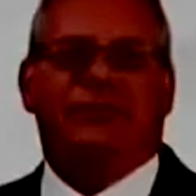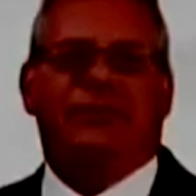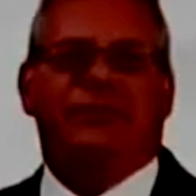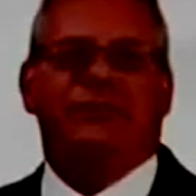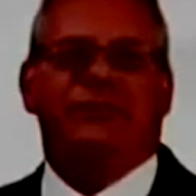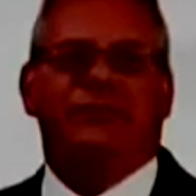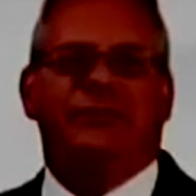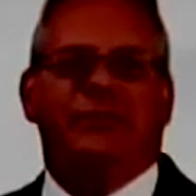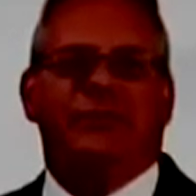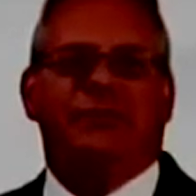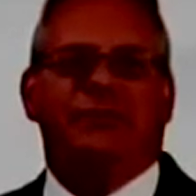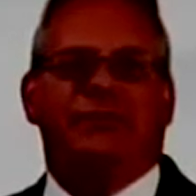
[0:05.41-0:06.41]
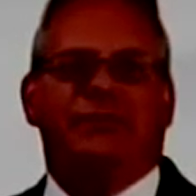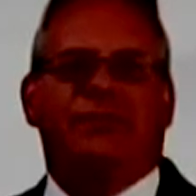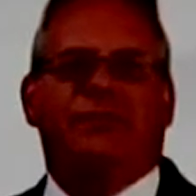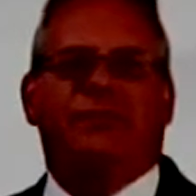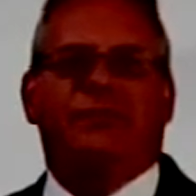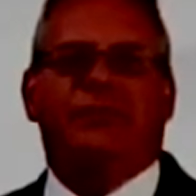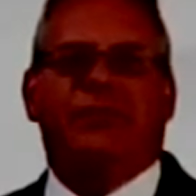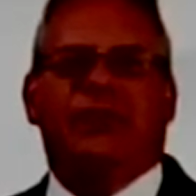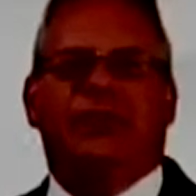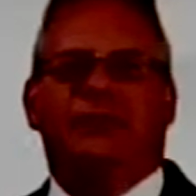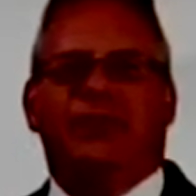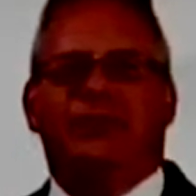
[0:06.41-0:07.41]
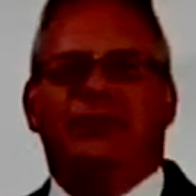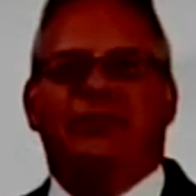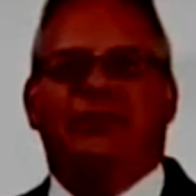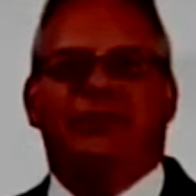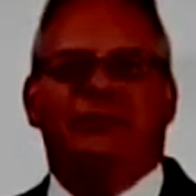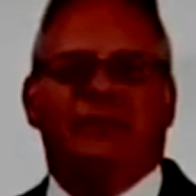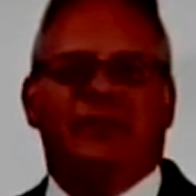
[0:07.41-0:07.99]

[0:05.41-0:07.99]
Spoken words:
that are of interest to those concerned with occupational